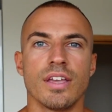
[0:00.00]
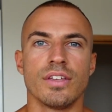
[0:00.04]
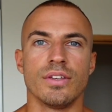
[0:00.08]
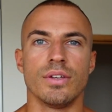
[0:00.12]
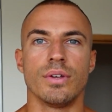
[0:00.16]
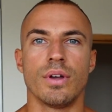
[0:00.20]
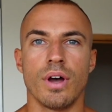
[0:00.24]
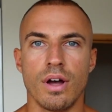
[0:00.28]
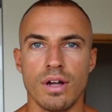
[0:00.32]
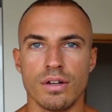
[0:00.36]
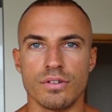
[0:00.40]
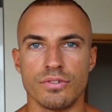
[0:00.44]

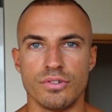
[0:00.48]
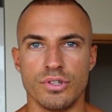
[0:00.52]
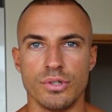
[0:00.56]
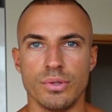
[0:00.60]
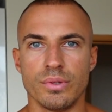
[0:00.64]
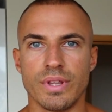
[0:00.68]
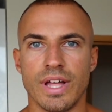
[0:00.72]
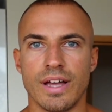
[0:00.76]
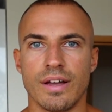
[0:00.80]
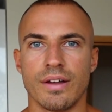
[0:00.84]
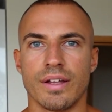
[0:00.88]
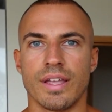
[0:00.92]
You can't
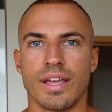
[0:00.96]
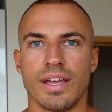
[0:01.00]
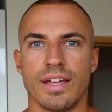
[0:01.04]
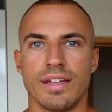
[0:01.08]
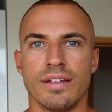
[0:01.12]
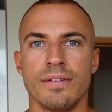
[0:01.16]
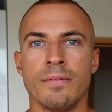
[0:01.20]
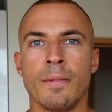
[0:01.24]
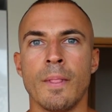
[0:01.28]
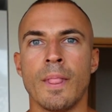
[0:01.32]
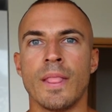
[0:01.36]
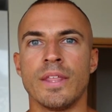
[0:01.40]
do that.
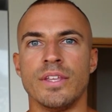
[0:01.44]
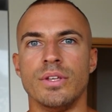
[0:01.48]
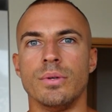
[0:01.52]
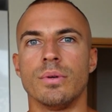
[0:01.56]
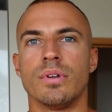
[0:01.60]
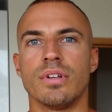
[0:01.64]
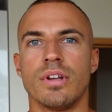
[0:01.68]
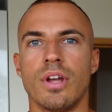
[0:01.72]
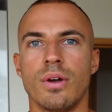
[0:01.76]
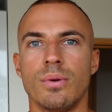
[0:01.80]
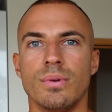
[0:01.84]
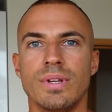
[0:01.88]
Okay, you
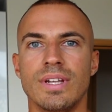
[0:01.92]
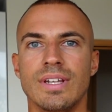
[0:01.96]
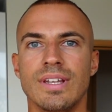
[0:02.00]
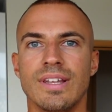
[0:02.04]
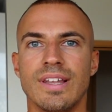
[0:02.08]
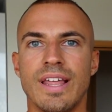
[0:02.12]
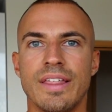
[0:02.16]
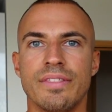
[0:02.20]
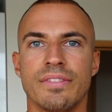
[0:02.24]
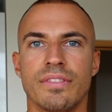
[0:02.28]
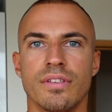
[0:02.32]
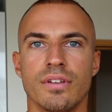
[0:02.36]
can only
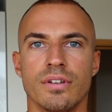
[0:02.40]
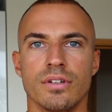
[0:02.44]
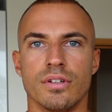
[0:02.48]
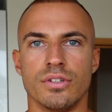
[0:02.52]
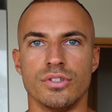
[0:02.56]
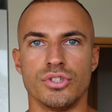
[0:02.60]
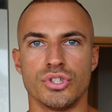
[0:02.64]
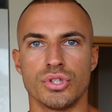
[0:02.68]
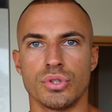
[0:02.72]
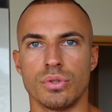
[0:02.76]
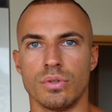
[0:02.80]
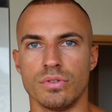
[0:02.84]
lengthen
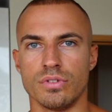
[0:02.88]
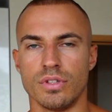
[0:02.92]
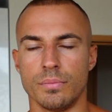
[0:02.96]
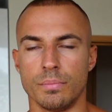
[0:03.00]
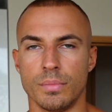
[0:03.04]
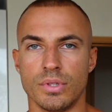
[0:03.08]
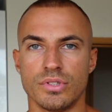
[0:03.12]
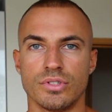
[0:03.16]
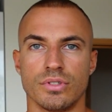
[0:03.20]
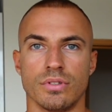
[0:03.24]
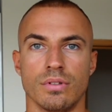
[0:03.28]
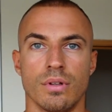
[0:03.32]
and shorten the
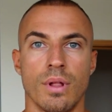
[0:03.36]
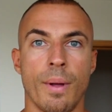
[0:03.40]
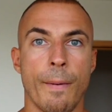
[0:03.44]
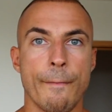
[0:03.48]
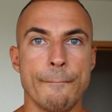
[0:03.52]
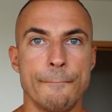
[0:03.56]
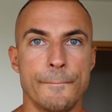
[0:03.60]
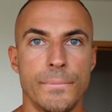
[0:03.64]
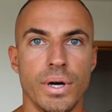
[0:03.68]
muscle.